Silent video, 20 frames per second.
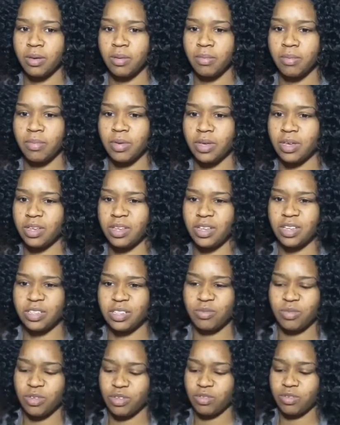because
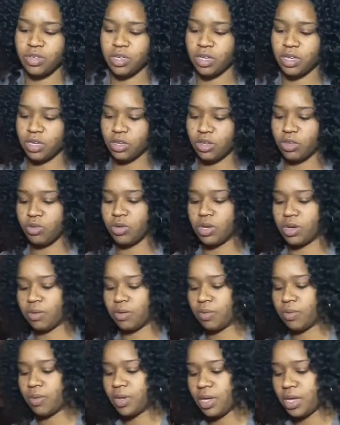when you're young, you don't
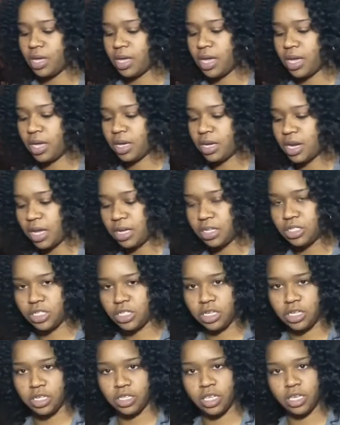acknowledge
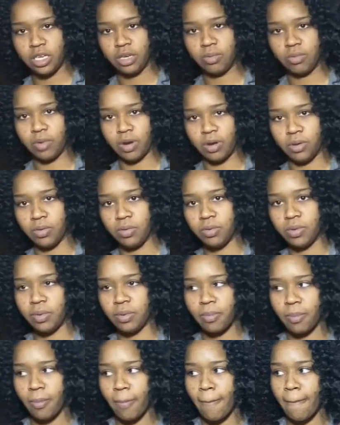anything wrong.
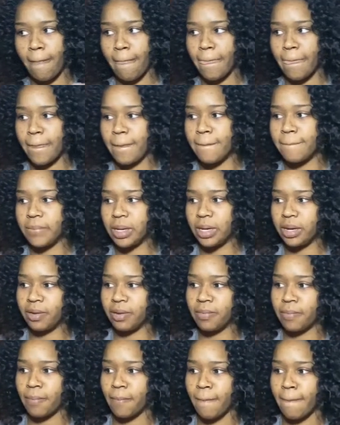But
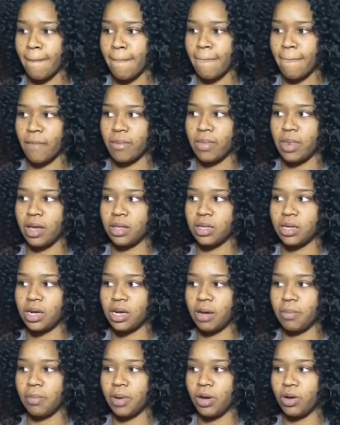now that
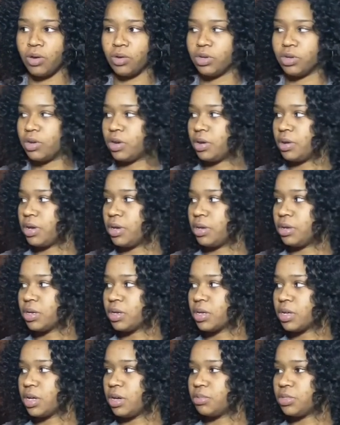I'm older and
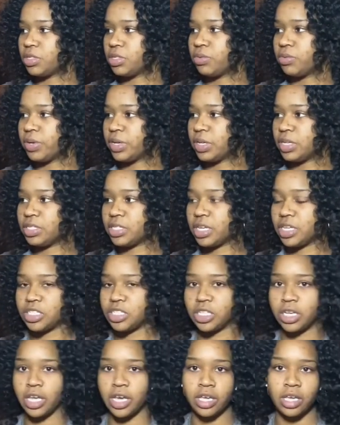come to the realization,
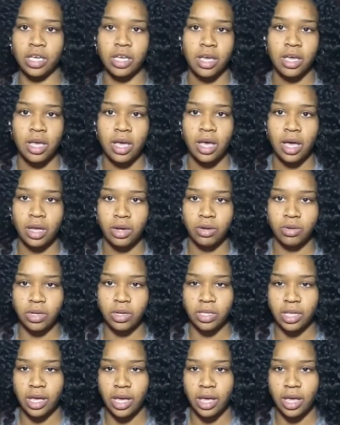like I know that
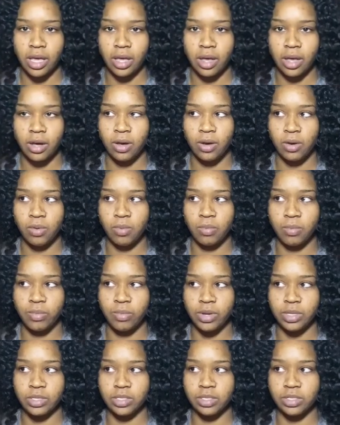home
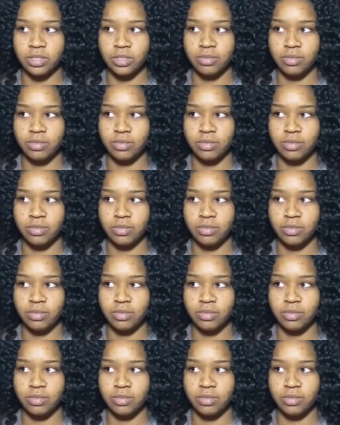wasn't